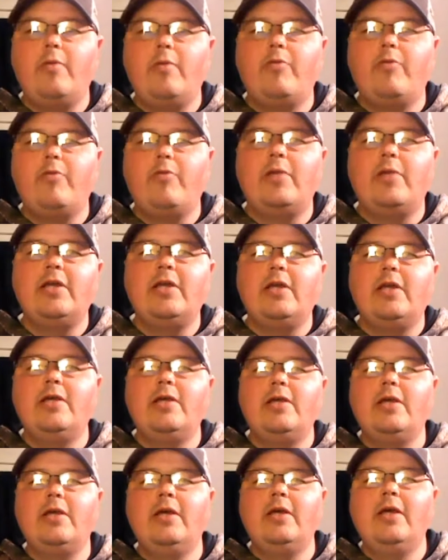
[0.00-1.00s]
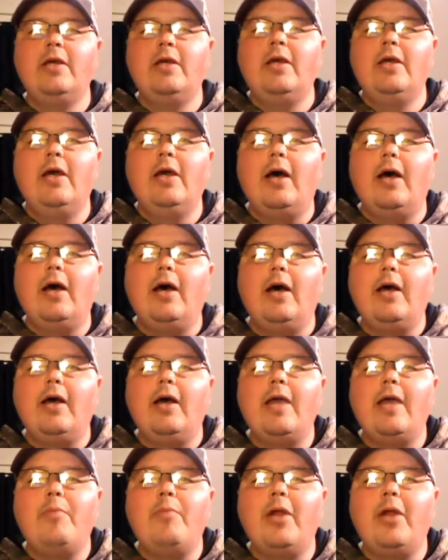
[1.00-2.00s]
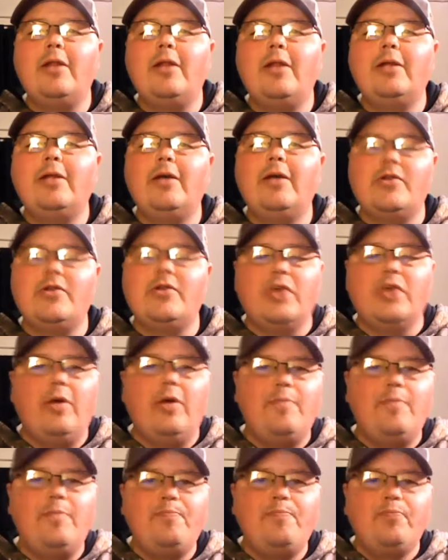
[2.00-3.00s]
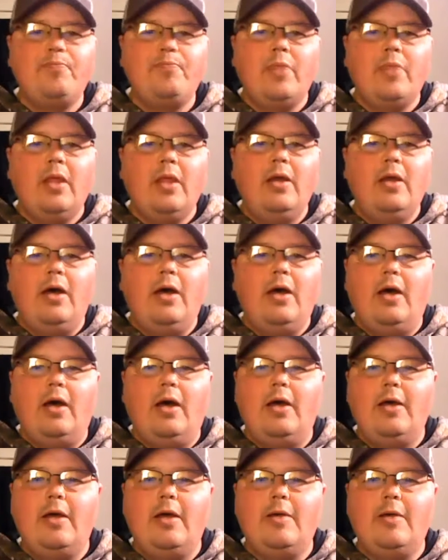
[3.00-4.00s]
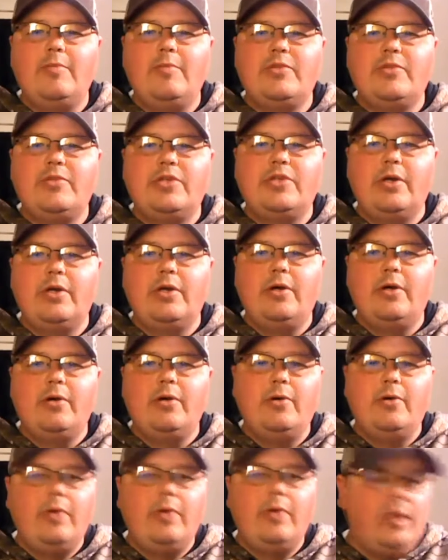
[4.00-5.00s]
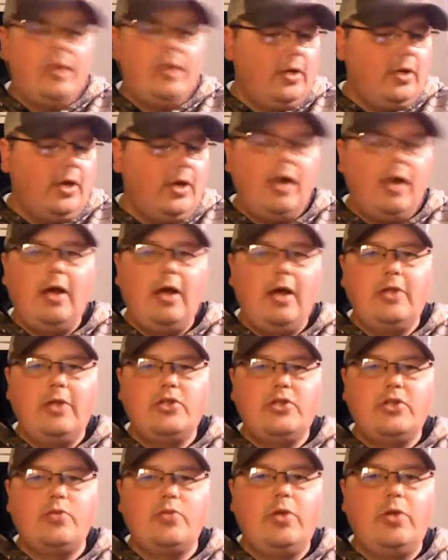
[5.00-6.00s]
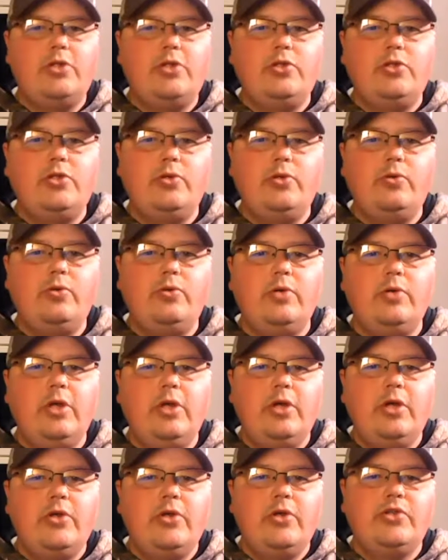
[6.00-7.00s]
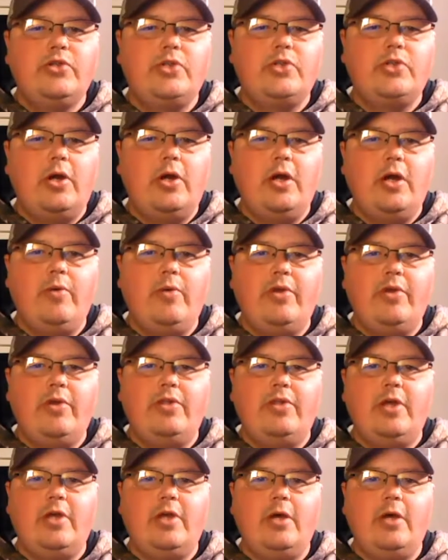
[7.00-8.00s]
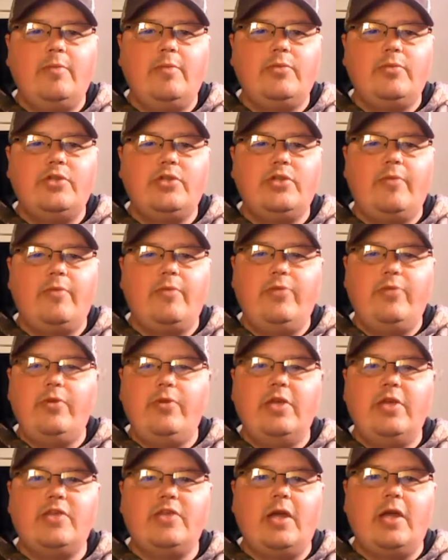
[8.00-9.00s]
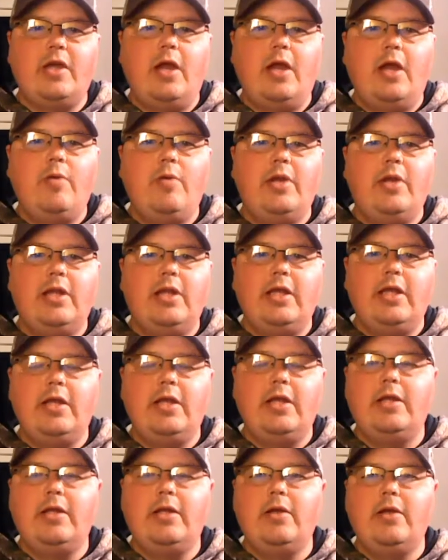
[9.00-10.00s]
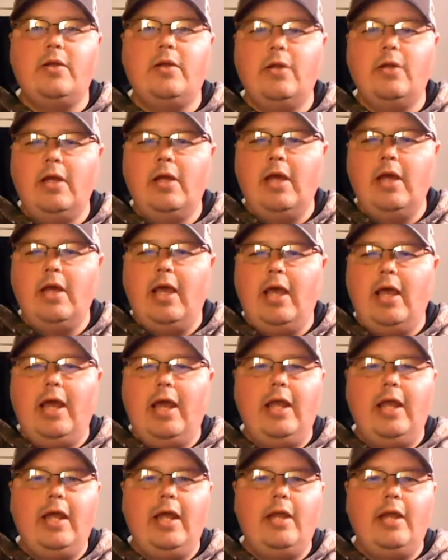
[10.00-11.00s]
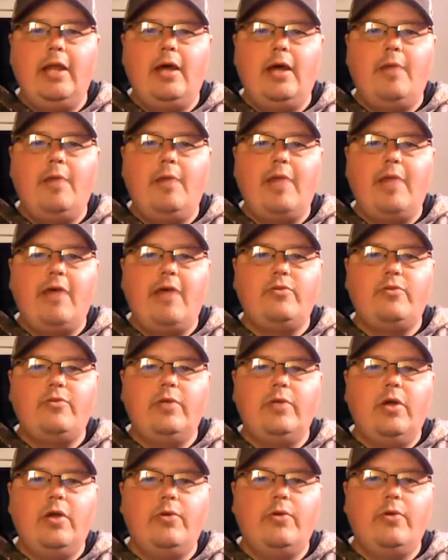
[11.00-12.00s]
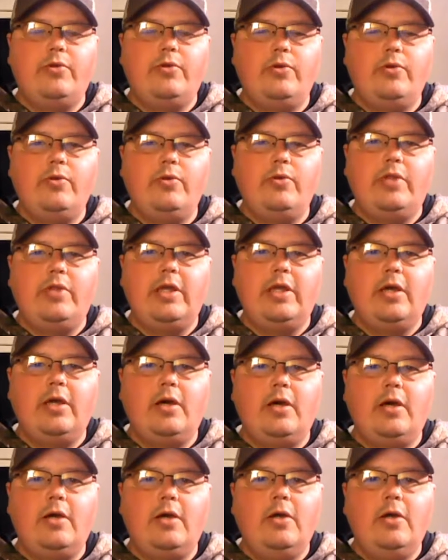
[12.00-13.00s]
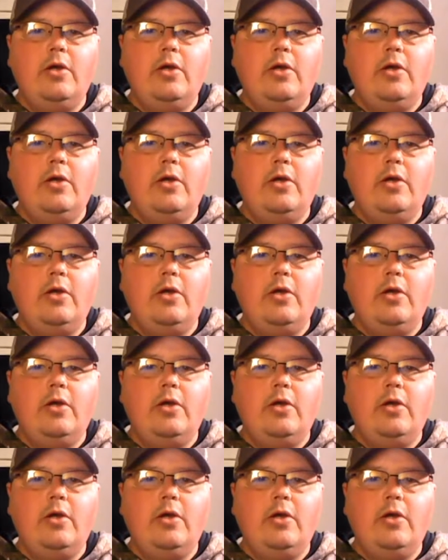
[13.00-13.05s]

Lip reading: everybody. Hey Brent, how's it going? Just wanted to start out with some few things I kind of wanted to hit here, and then after we go through the